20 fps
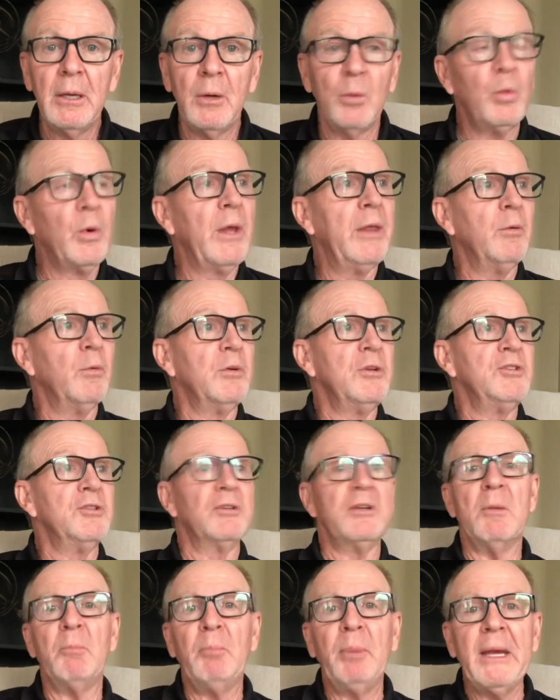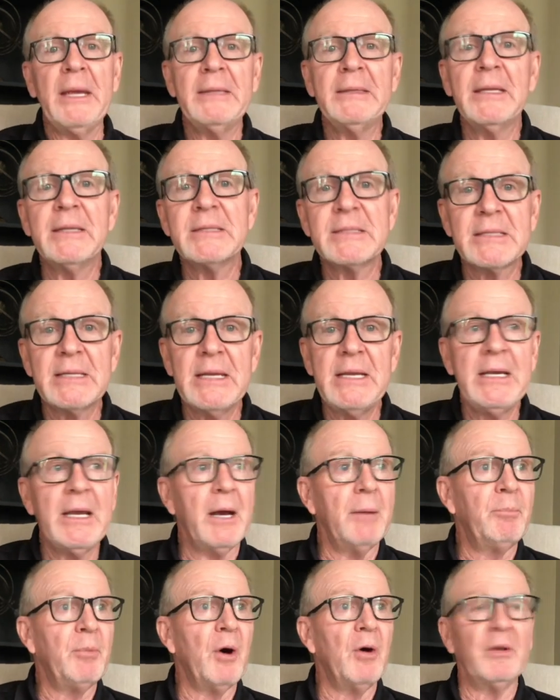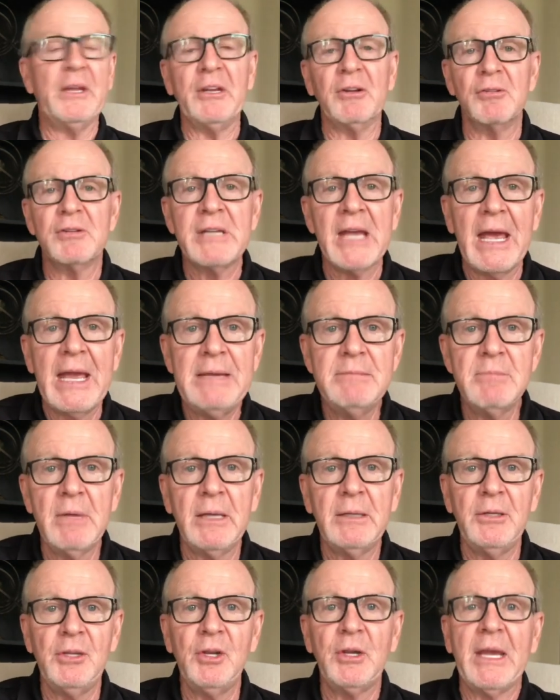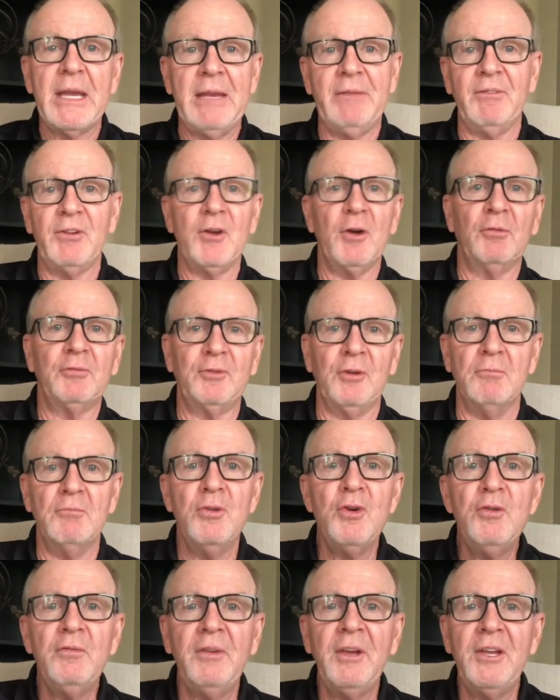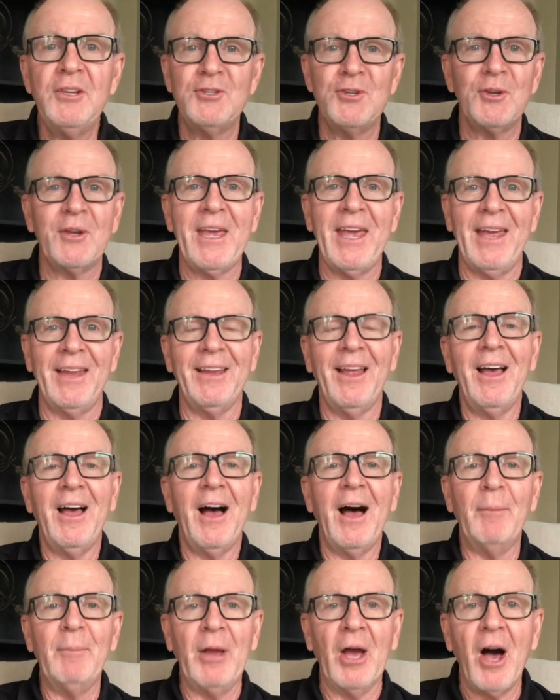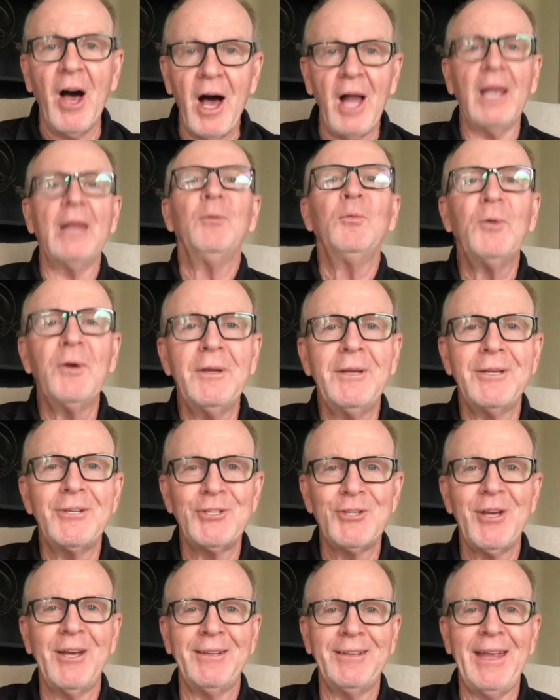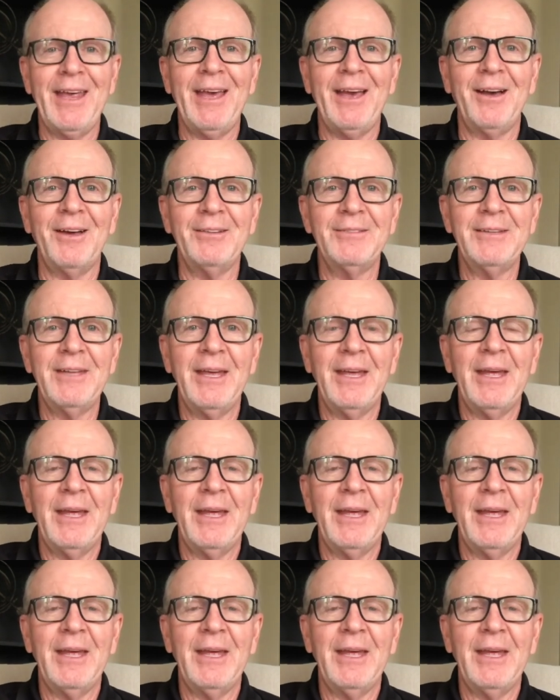whether it was your dependency upon entertainment, you can't even go to movies, you can't. I mean, Hollywood is shut down.